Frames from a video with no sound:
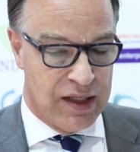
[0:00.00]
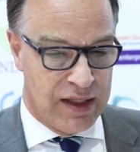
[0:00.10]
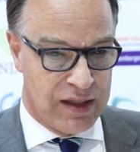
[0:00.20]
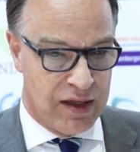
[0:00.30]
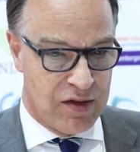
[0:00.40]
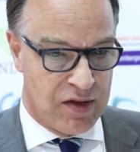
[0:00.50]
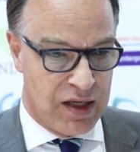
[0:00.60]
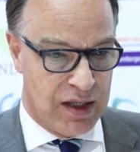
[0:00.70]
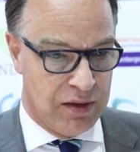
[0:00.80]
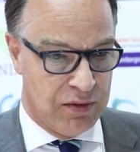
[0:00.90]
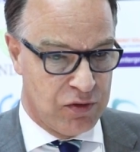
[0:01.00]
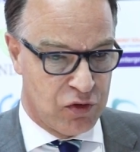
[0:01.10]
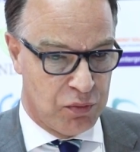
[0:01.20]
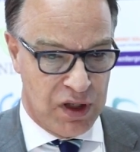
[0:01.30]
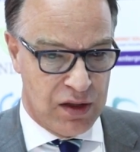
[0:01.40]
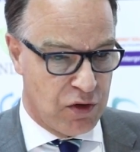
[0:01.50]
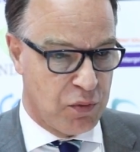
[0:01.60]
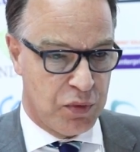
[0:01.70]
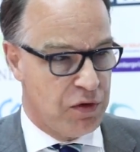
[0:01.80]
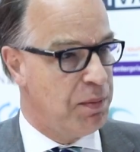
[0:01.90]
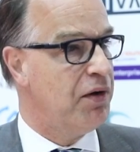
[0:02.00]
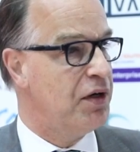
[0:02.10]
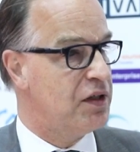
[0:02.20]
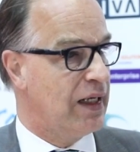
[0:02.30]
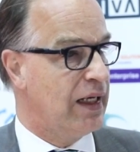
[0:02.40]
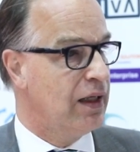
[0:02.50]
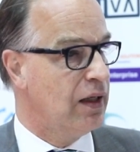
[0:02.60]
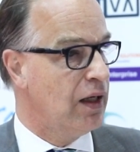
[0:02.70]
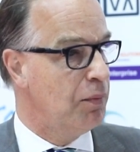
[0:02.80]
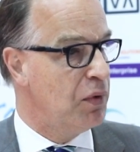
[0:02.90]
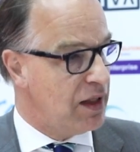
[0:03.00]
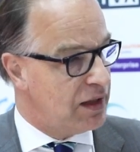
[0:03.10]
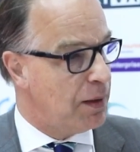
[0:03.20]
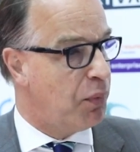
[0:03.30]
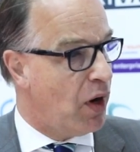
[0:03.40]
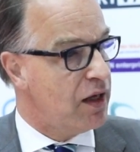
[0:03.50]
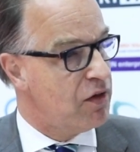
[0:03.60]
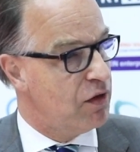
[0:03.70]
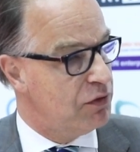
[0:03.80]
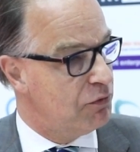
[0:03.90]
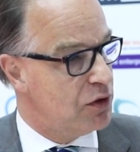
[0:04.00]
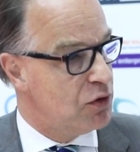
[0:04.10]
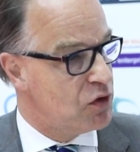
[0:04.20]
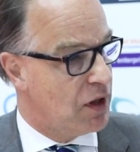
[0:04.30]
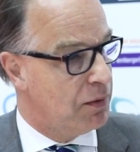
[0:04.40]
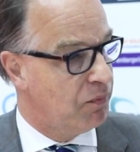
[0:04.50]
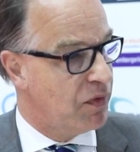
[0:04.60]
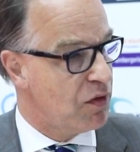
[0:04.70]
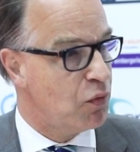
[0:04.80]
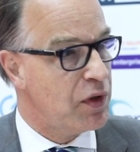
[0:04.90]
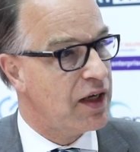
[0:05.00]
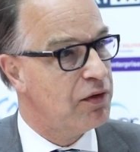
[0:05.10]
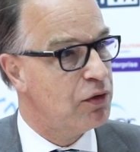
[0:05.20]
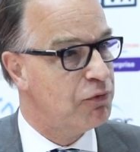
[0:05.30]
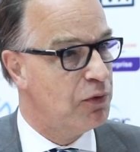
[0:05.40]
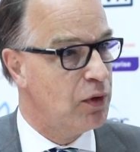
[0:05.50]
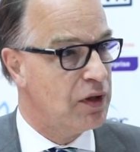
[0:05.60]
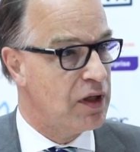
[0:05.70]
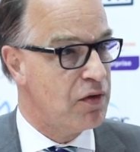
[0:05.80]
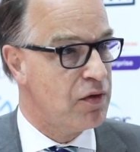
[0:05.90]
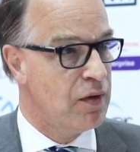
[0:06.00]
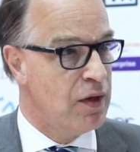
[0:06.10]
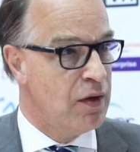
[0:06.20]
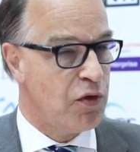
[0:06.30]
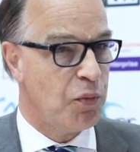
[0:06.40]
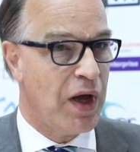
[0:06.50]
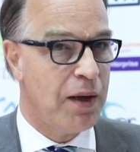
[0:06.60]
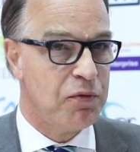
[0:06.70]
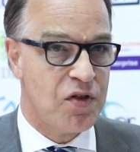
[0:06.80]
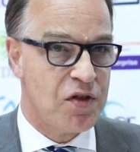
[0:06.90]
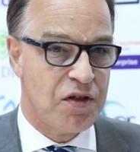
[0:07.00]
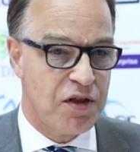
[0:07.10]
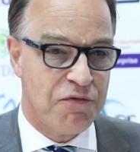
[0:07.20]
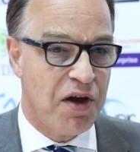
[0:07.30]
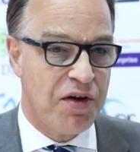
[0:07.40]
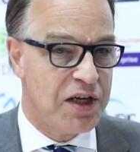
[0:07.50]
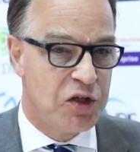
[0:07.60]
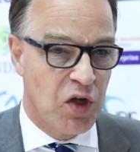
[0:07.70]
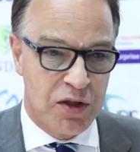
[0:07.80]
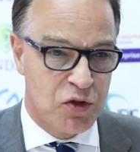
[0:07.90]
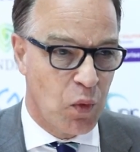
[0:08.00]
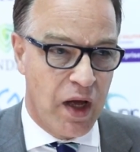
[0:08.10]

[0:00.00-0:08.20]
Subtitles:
that has seen tremendous prosperity, but at the price of the future. And so we cannot afford this. So perhaps this is a very Dutch